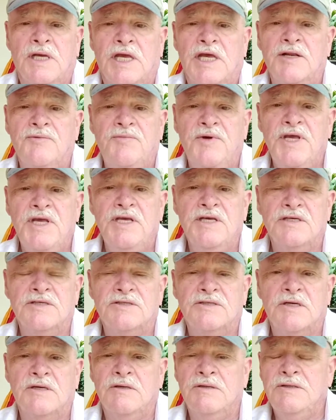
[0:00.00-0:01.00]
in
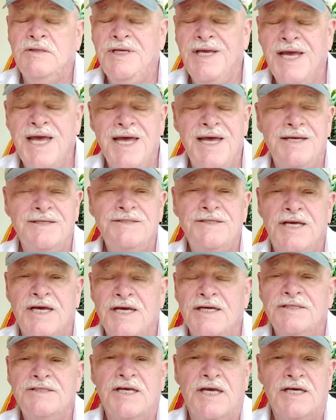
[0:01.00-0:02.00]
peace. Yes,
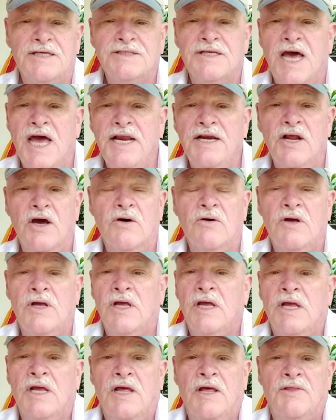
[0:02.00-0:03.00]
yes, yes, I know.
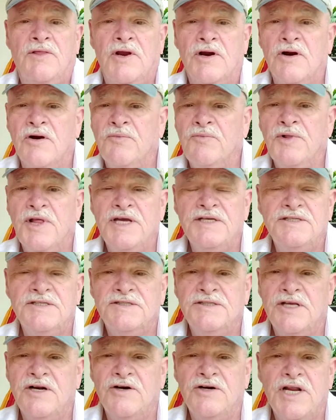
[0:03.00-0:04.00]
There are
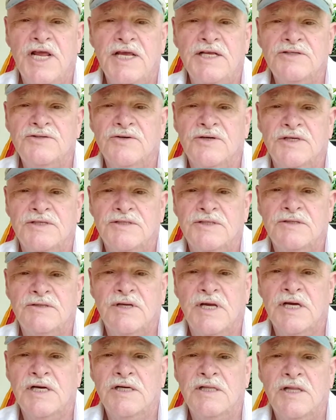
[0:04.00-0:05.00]
places that are dangerous
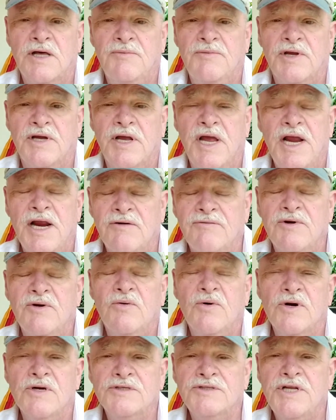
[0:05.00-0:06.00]
in Colombia.
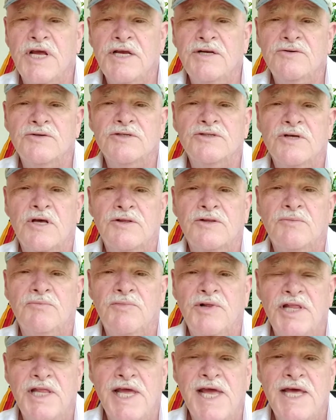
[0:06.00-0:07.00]
Everywhere is dangerous on the
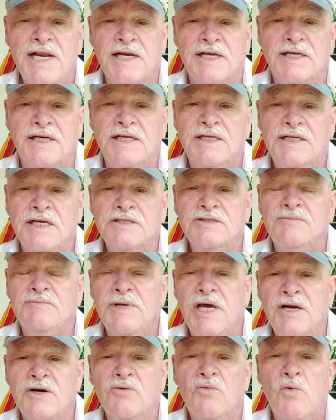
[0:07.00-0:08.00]
planet. It doesn't
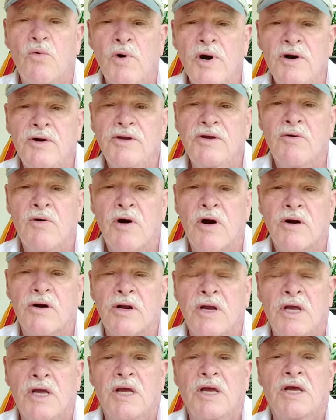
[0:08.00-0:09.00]
matter where you are.
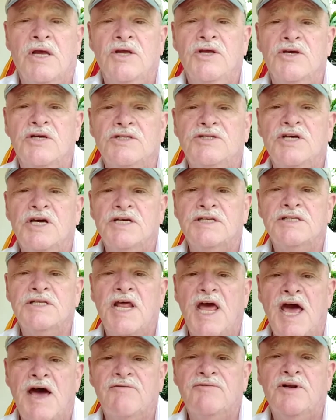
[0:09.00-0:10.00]
You just
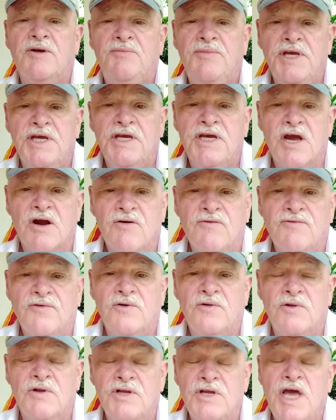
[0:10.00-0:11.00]
have to be
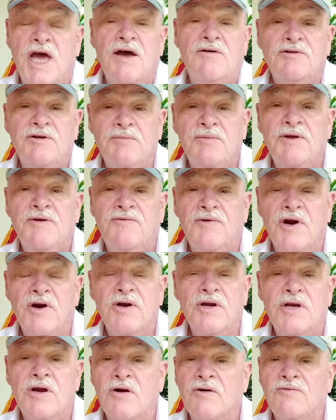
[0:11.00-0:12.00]
careful. You have to be
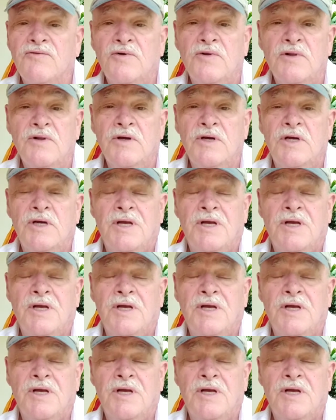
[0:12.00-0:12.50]
very careful.